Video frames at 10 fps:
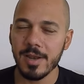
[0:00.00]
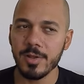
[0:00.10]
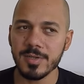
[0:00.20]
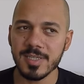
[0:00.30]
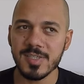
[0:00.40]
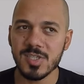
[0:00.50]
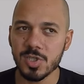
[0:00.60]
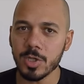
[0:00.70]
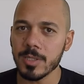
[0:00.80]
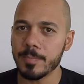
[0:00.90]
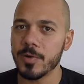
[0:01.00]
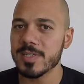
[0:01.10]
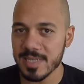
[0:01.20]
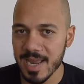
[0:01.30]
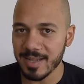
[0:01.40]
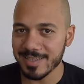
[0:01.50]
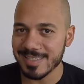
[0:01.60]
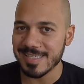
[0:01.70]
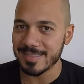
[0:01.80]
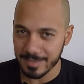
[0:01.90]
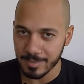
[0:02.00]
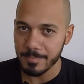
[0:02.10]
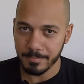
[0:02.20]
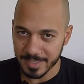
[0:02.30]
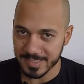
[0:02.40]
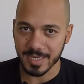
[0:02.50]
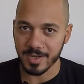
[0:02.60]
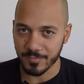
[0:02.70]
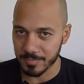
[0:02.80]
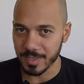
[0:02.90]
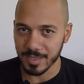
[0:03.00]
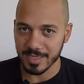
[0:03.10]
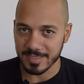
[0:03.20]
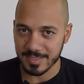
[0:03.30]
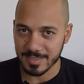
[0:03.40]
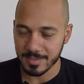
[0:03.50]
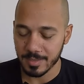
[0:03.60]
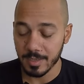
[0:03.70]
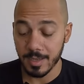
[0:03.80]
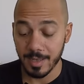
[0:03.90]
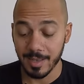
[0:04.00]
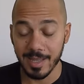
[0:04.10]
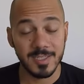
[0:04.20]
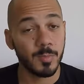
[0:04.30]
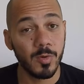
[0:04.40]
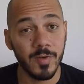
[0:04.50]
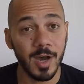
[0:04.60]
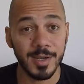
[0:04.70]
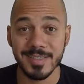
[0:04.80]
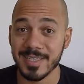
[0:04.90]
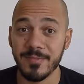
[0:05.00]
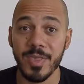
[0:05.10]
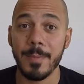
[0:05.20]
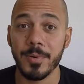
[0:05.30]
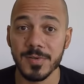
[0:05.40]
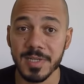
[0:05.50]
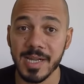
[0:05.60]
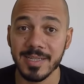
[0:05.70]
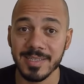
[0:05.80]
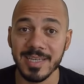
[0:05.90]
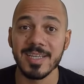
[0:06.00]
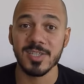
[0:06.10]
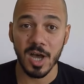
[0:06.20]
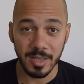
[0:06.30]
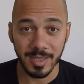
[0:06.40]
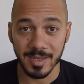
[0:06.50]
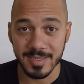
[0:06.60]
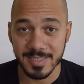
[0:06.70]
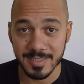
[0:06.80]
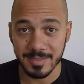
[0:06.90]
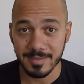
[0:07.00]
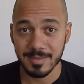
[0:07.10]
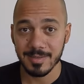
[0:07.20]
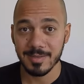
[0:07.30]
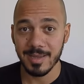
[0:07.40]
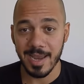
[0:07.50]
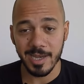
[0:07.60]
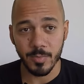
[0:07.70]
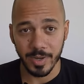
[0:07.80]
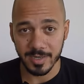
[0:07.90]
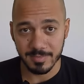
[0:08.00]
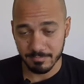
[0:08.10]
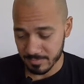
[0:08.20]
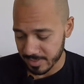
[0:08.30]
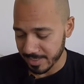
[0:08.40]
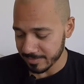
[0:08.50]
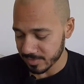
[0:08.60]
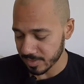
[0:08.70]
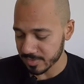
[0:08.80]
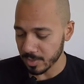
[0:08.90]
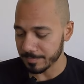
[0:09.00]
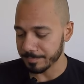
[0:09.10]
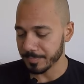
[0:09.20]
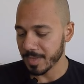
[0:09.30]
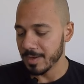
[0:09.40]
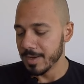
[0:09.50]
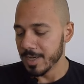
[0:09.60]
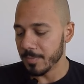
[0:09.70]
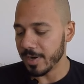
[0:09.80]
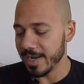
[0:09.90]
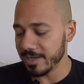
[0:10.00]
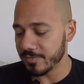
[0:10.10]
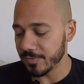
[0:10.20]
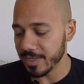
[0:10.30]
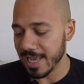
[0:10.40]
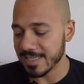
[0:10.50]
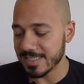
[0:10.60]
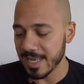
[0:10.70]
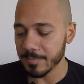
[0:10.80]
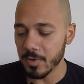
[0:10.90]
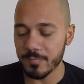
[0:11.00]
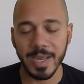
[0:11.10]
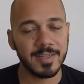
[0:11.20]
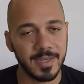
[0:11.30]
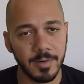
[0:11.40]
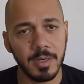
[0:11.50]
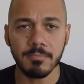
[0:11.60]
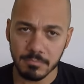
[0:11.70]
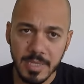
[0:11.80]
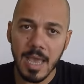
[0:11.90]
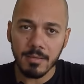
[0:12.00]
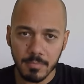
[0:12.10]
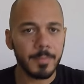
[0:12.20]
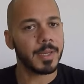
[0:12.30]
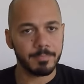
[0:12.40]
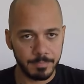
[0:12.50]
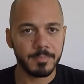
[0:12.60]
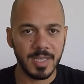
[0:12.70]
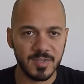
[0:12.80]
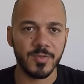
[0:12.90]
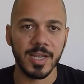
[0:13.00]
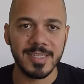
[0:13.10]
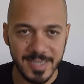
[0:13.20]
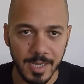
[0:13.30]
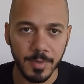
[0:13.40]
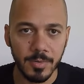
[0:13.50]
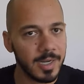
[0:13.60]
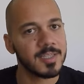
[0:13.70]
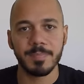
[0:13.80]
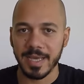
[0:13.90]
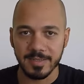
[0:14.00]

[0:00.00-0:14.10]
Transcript: and there's a certain personality still missing from the list. Let's move on and see if that personality is on the list anyway. Okay, so let's go. Number eight, Phil Anselmo of Pantera. Yeah, I mean, it's Phil Anselmo and it's